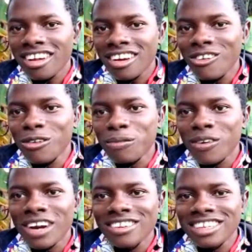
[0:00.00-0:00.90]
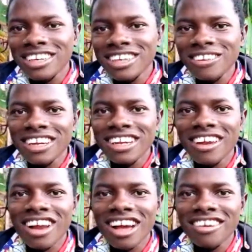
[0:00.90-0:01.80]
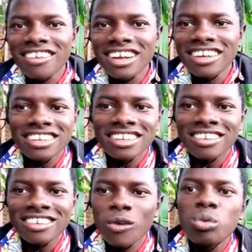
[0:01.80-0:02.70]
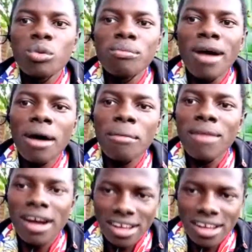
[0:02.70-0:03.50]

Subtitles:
Good pronunciation in our language, Obama.